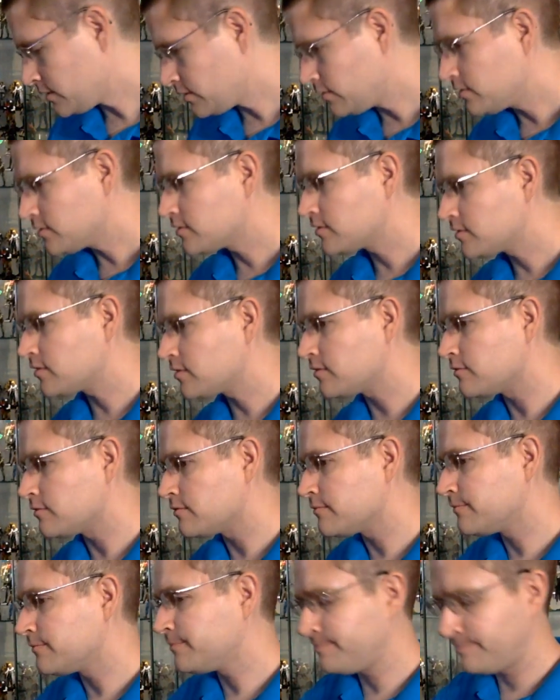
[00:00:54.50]
So
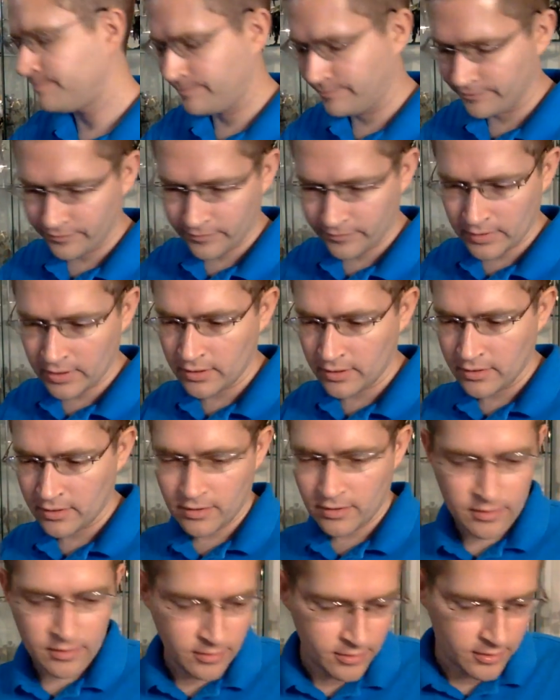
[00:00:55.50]

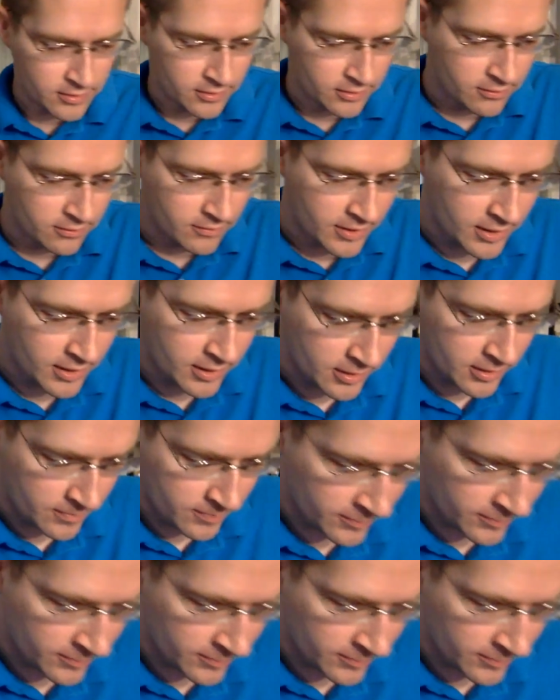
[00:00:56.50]
let's go ahead and